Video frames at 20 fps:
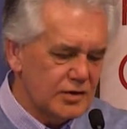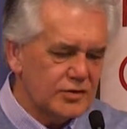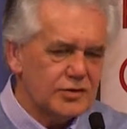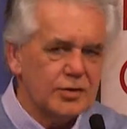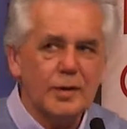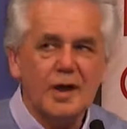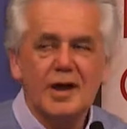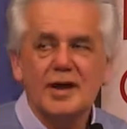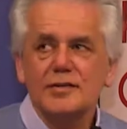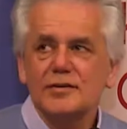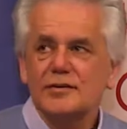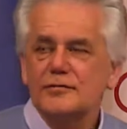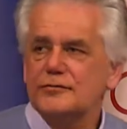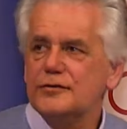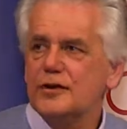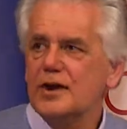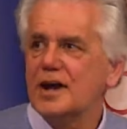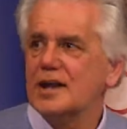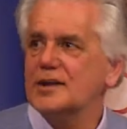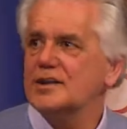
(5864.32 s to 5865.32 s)
To either
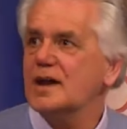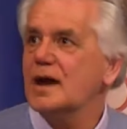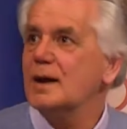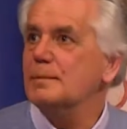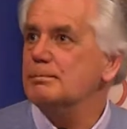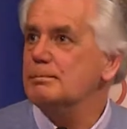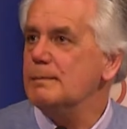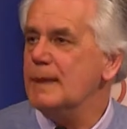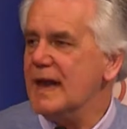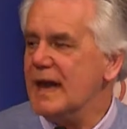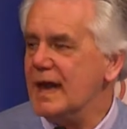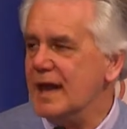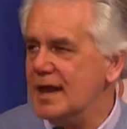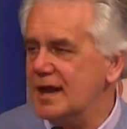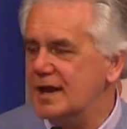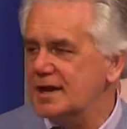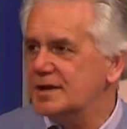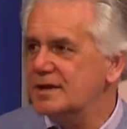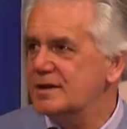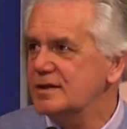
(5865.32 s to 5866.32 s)
find a
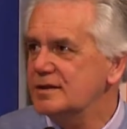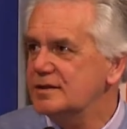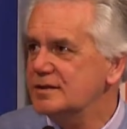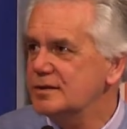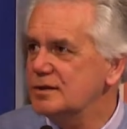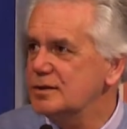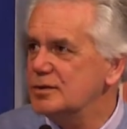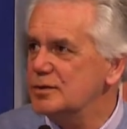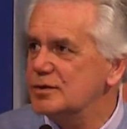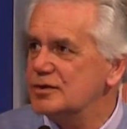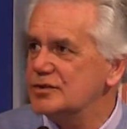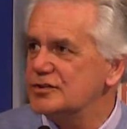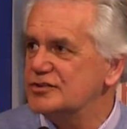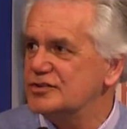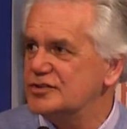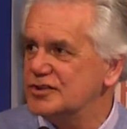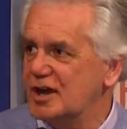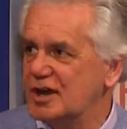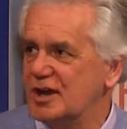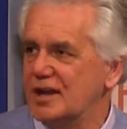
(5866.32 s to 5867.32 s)
man who could
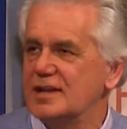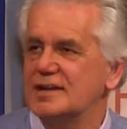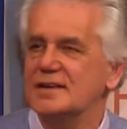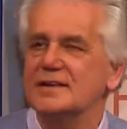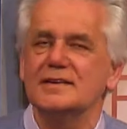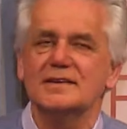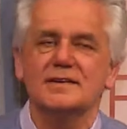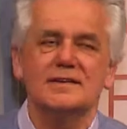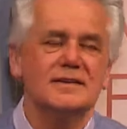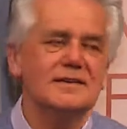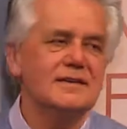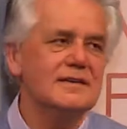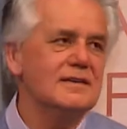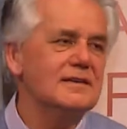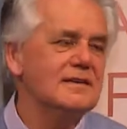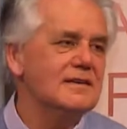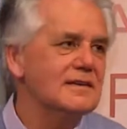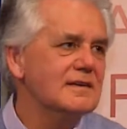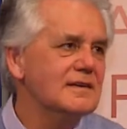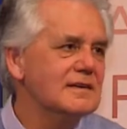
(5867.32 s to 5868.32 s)
sign
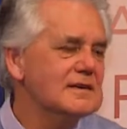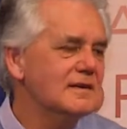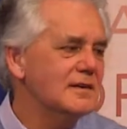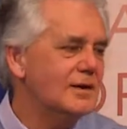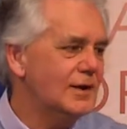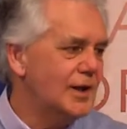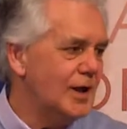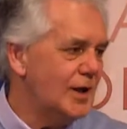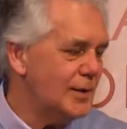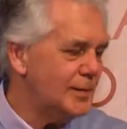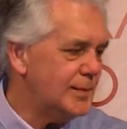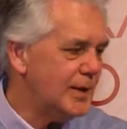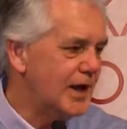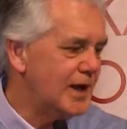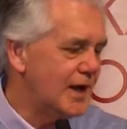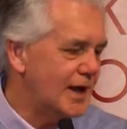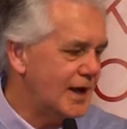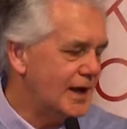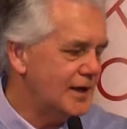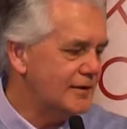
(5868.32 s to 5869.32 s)
on our
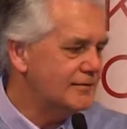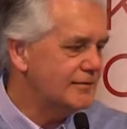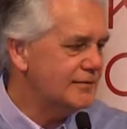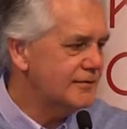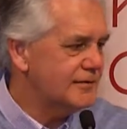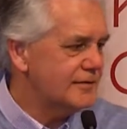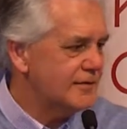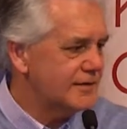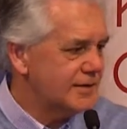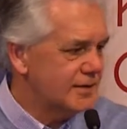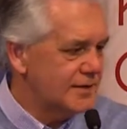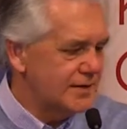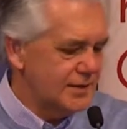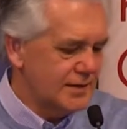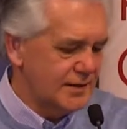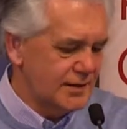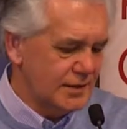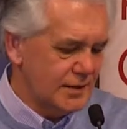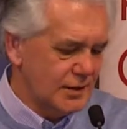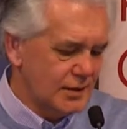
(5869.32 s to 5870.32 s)
behalf,
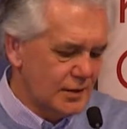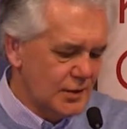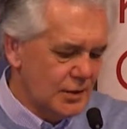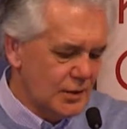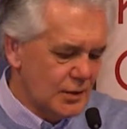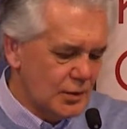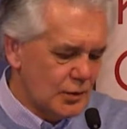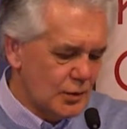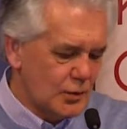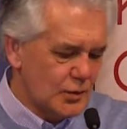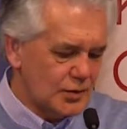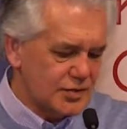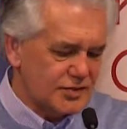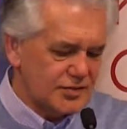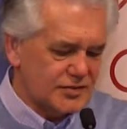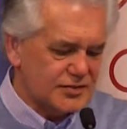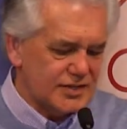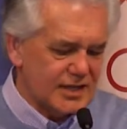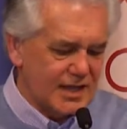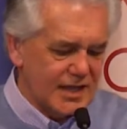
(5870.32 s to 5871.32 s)
or to
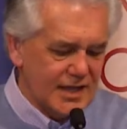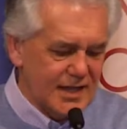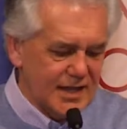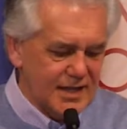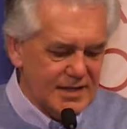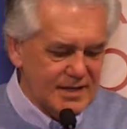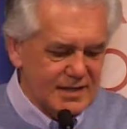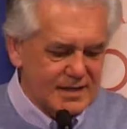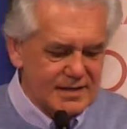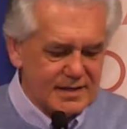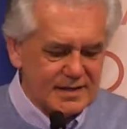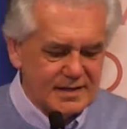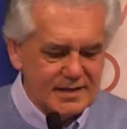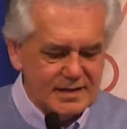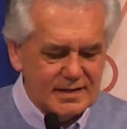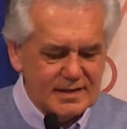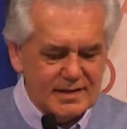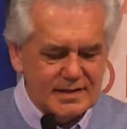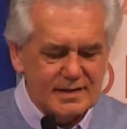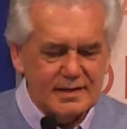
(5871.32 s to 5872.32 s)
say,
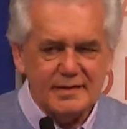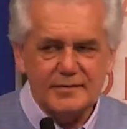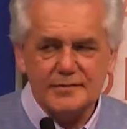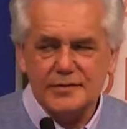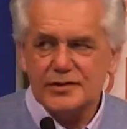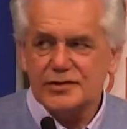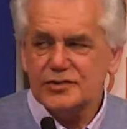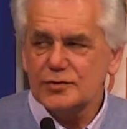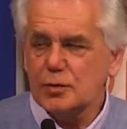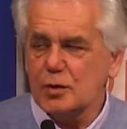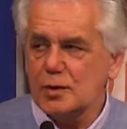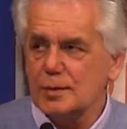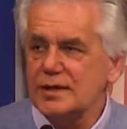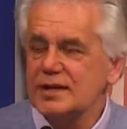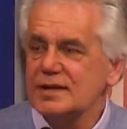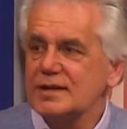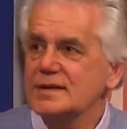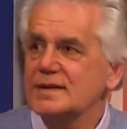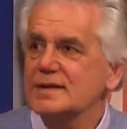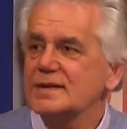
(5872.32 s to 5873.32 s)
if this
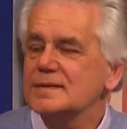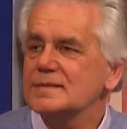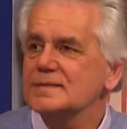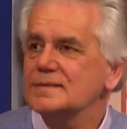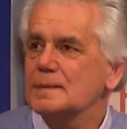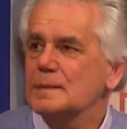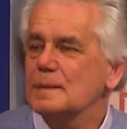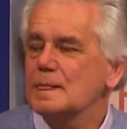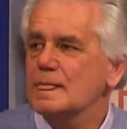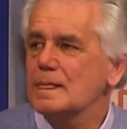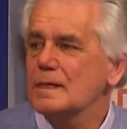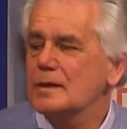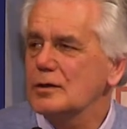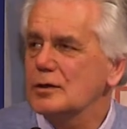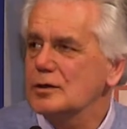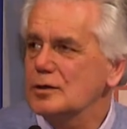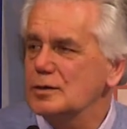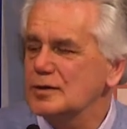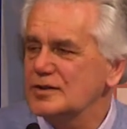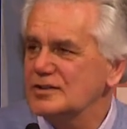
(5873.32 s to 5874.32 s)
woman,
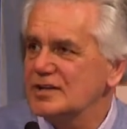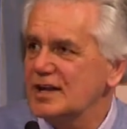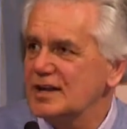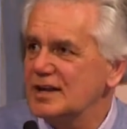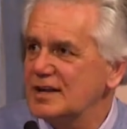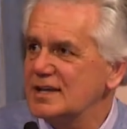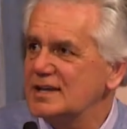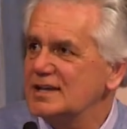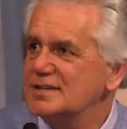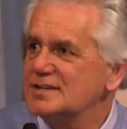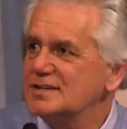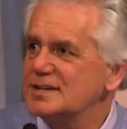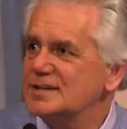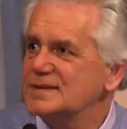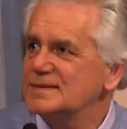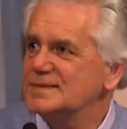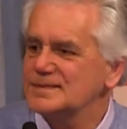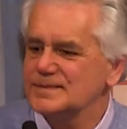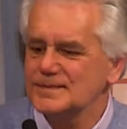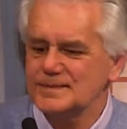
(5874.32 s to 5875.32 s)
who is our leader,